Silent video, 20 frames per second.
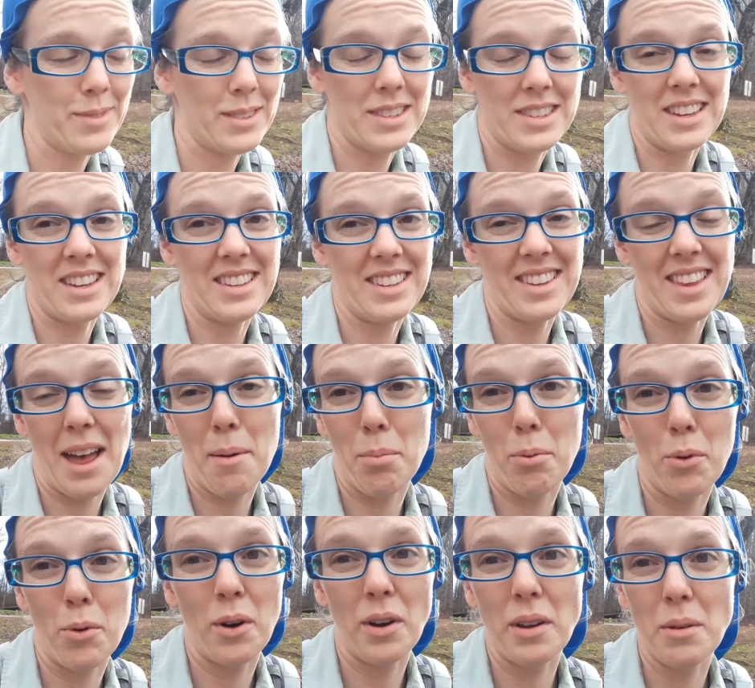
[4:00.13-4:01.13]
since that
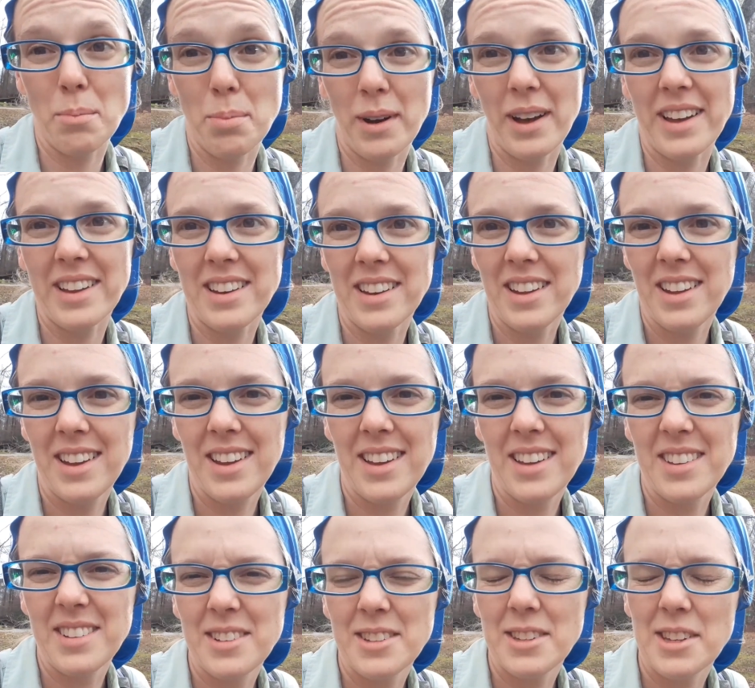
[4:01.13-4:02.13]
point, but you
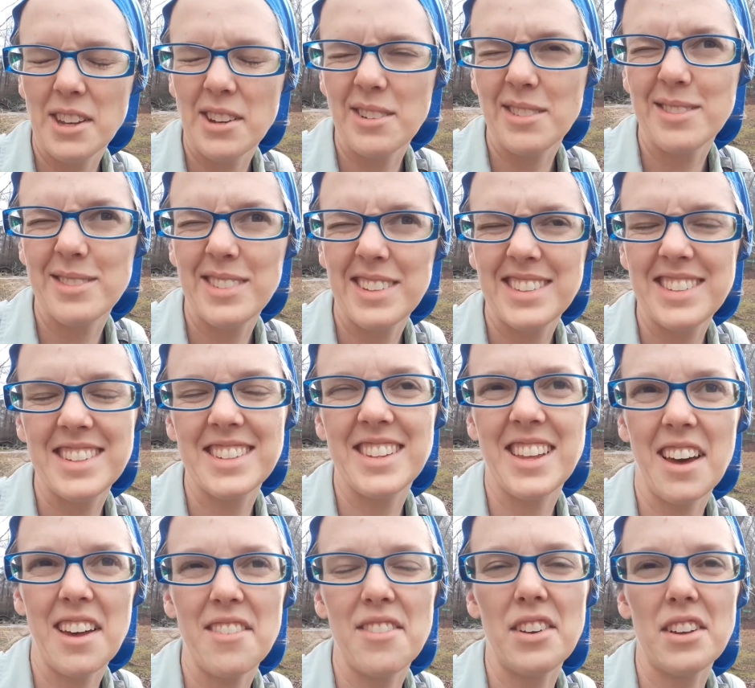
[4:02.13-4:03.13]
know, it's just
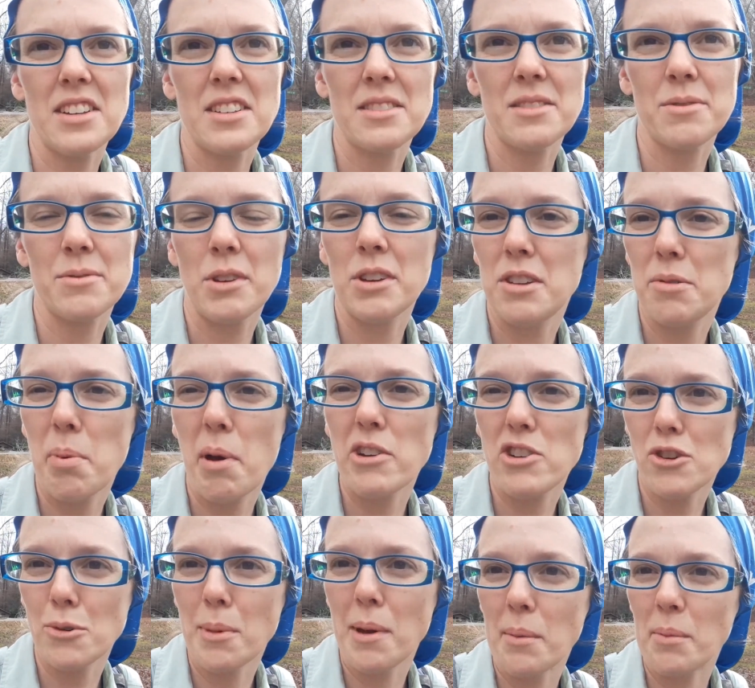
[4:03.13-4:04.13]
kind of a
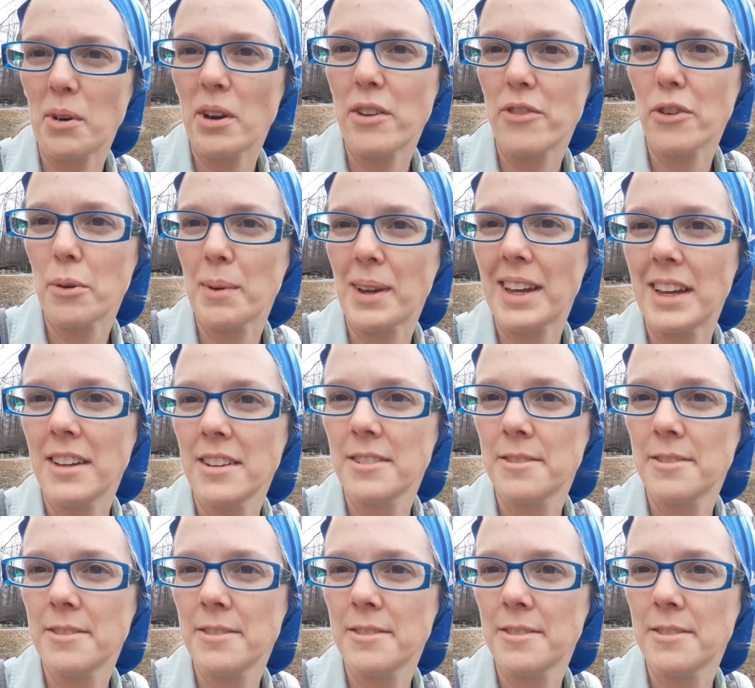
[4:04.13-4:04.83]
special memory for me.